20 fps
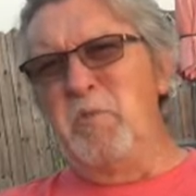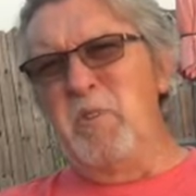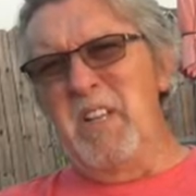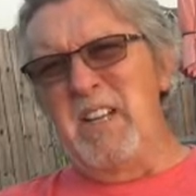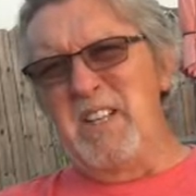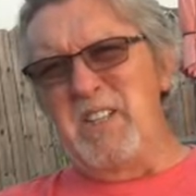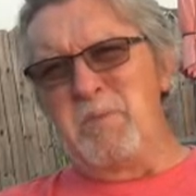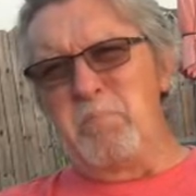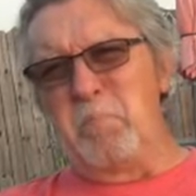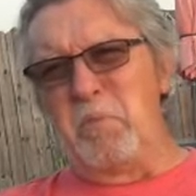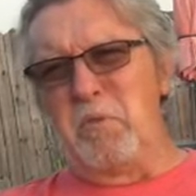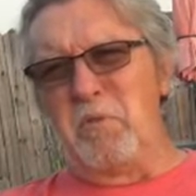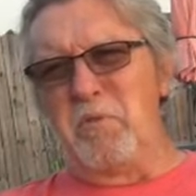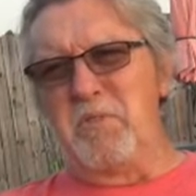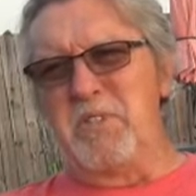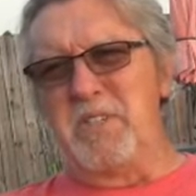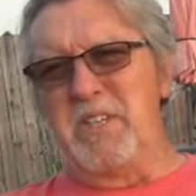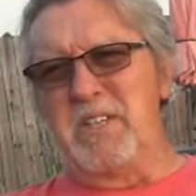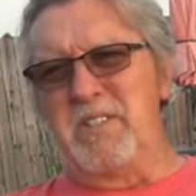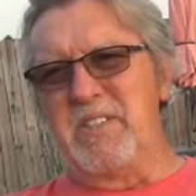less
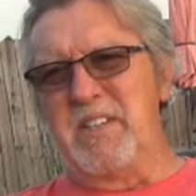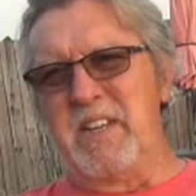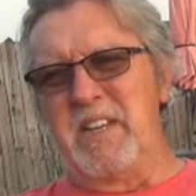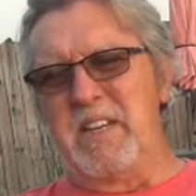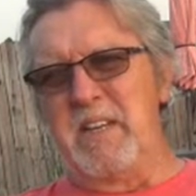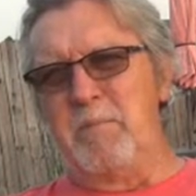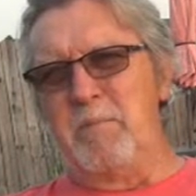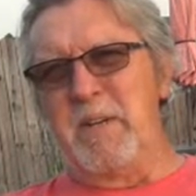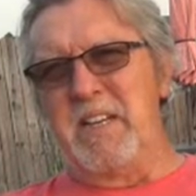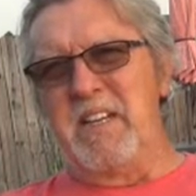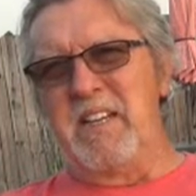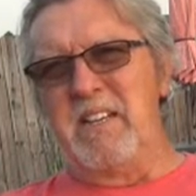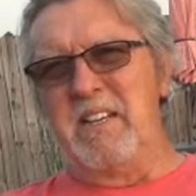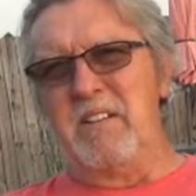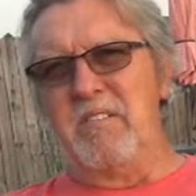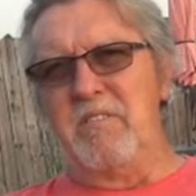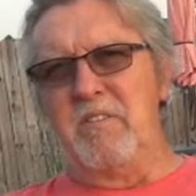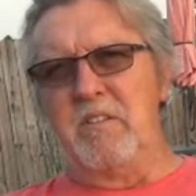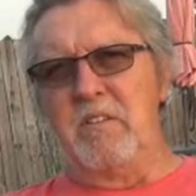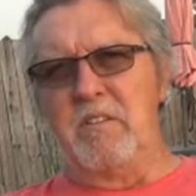bolts. That's not going to make a
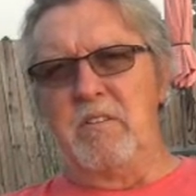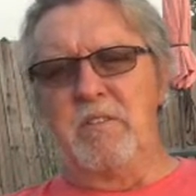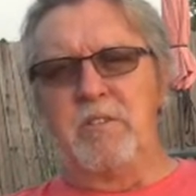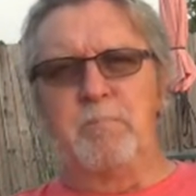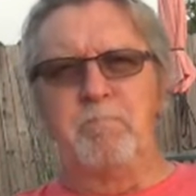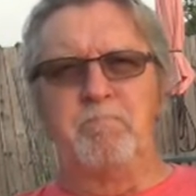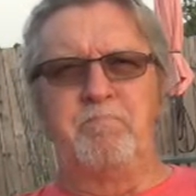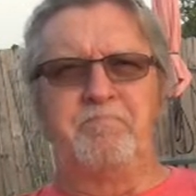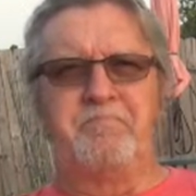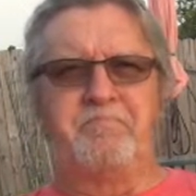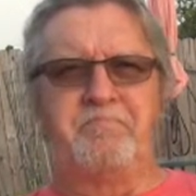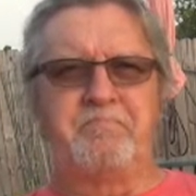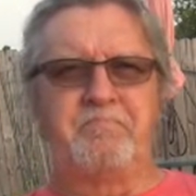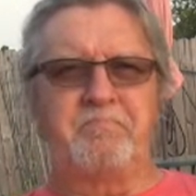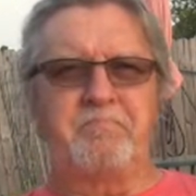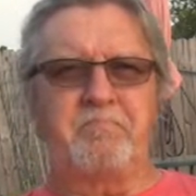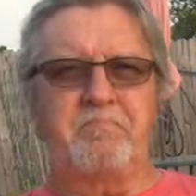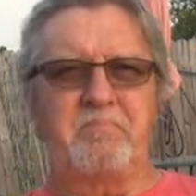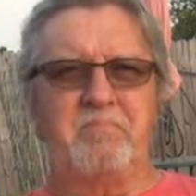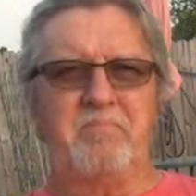difference.
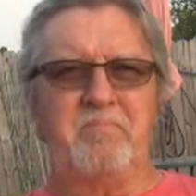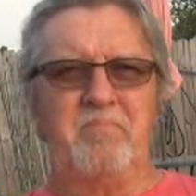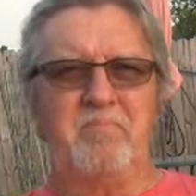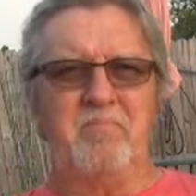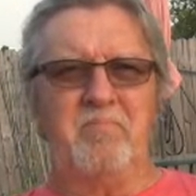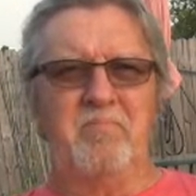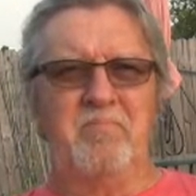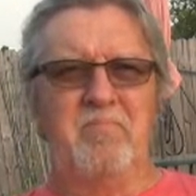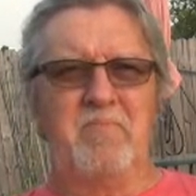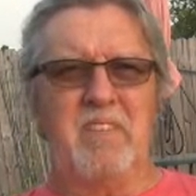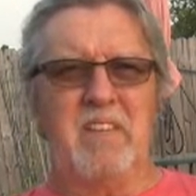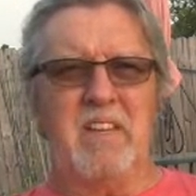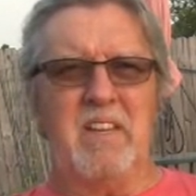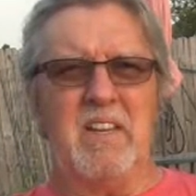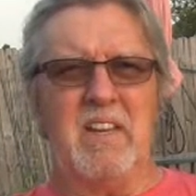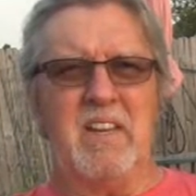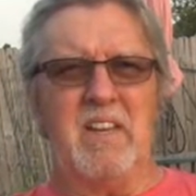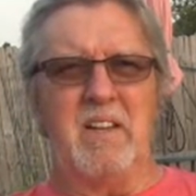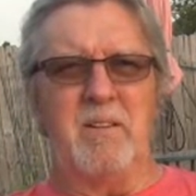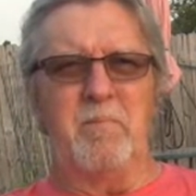
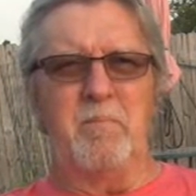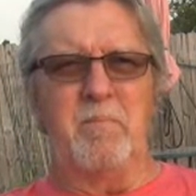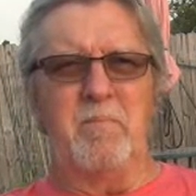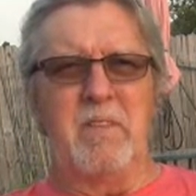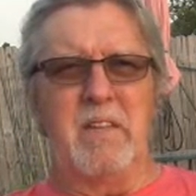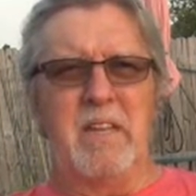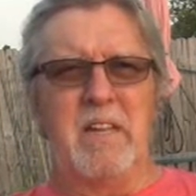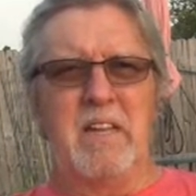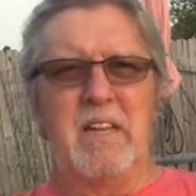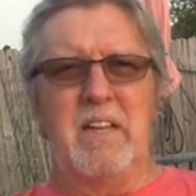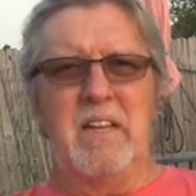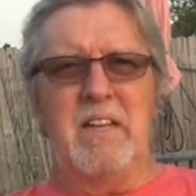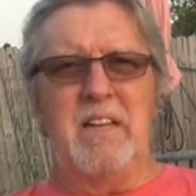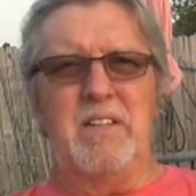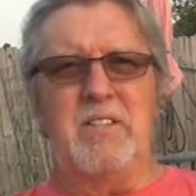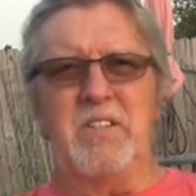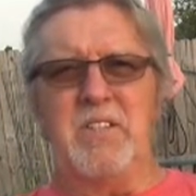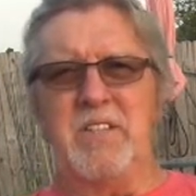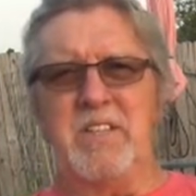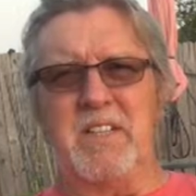
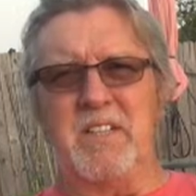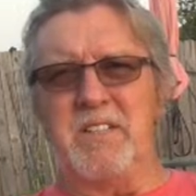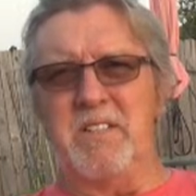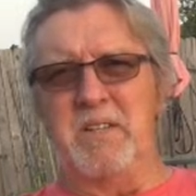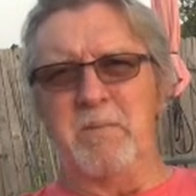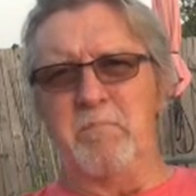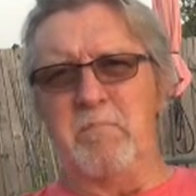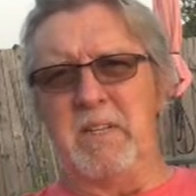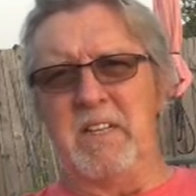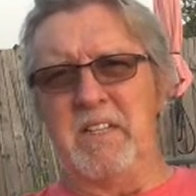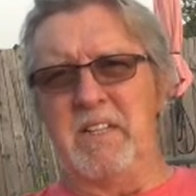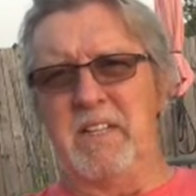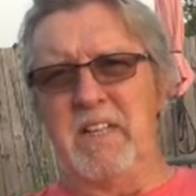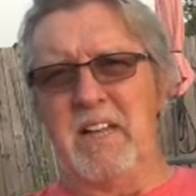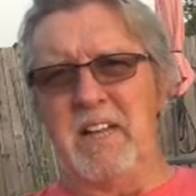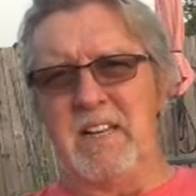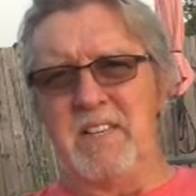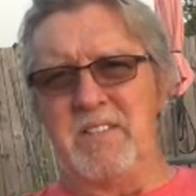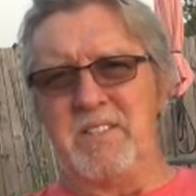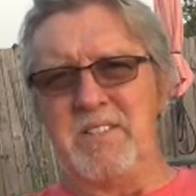It just ends up being
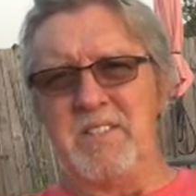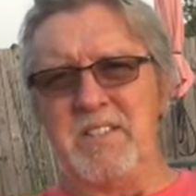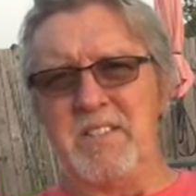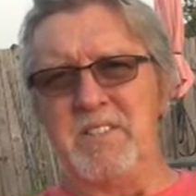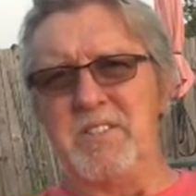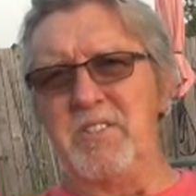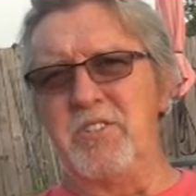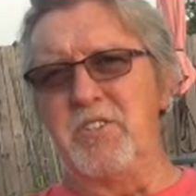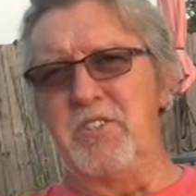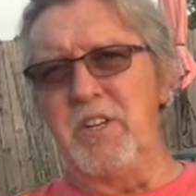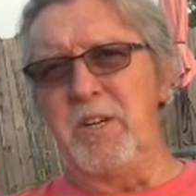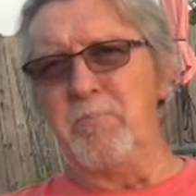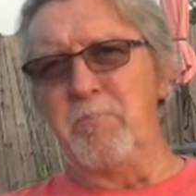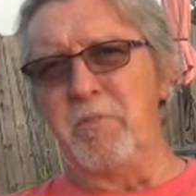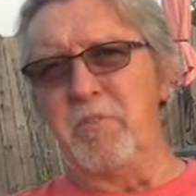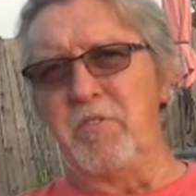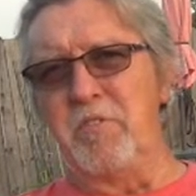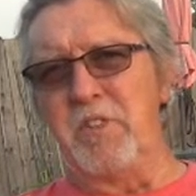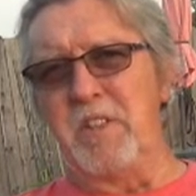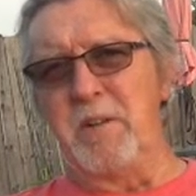less. It's
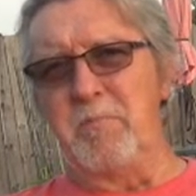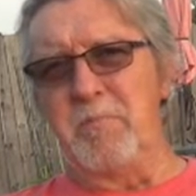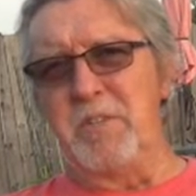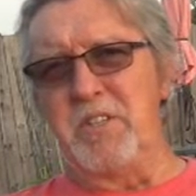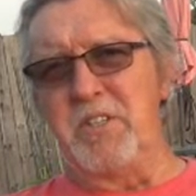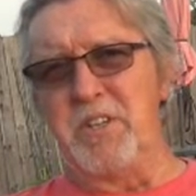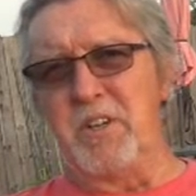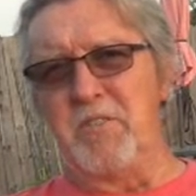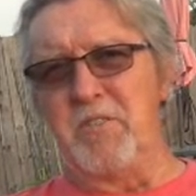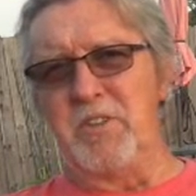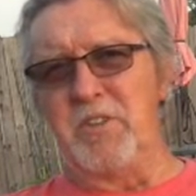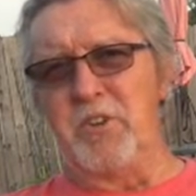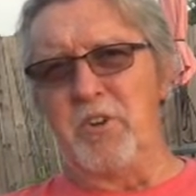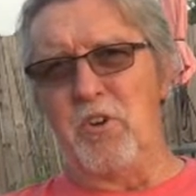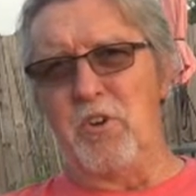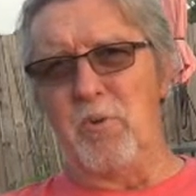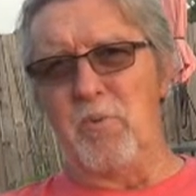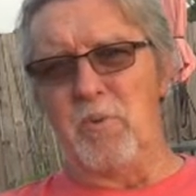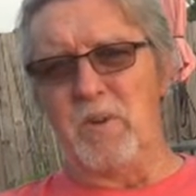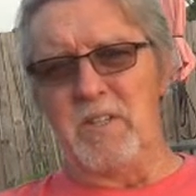cheaper for them to sell the
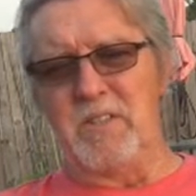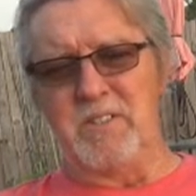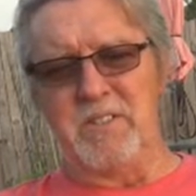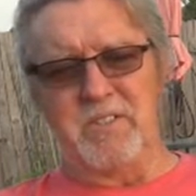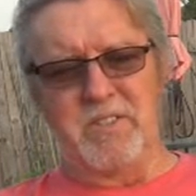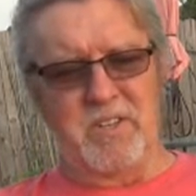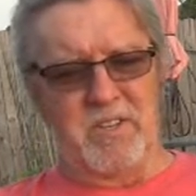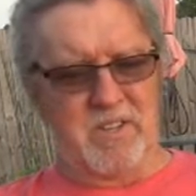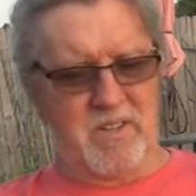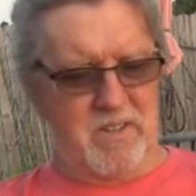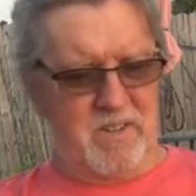tall ones.